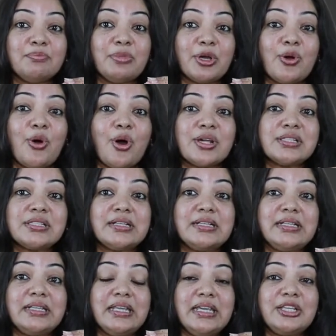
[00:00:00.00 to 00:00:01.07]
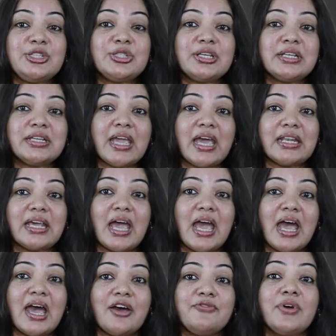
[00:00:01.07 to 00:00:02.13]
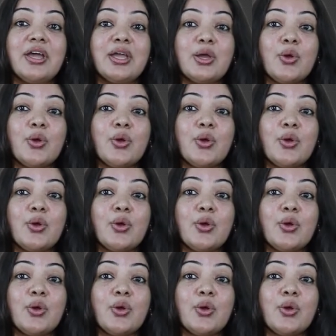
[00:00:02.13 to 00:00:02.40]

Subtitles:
because a teacher can have